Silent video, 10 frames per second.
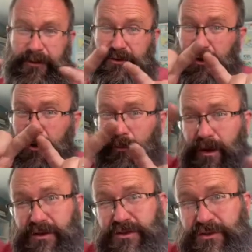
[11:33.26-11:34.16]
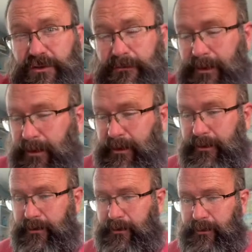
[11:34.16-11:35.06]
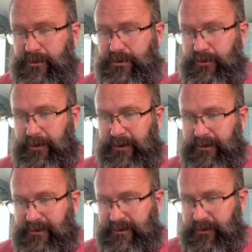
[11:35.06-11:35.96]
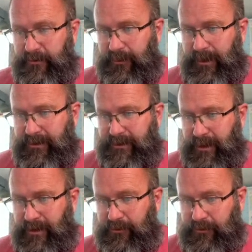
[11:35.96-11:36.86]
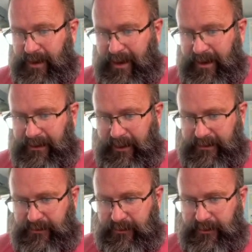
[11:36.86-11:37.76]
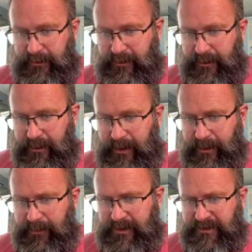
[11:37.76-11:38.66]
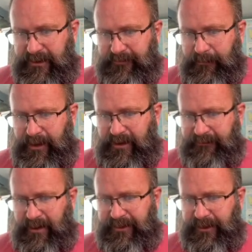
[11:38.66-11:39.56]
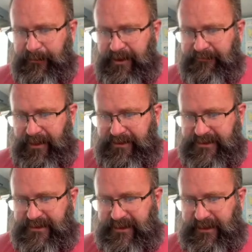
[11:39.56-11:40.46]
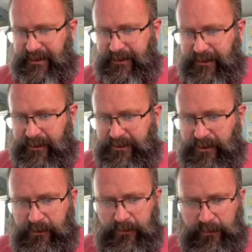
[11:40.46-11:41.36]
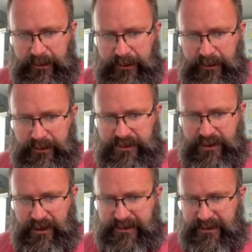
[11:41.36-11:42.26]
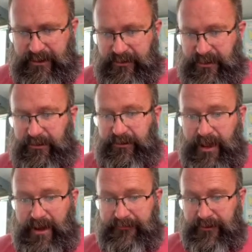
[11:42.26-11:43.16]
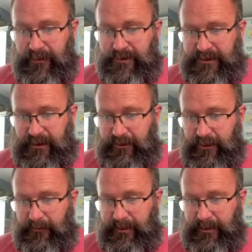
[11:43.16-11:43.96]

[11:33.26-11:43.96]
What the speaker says: so you're gonna want to zoom in to it so that you can get to it. And I'm gonna see if I'm gonna have I think I'm gonna have that C totally just, and there's a lot of nodes in there. Oh my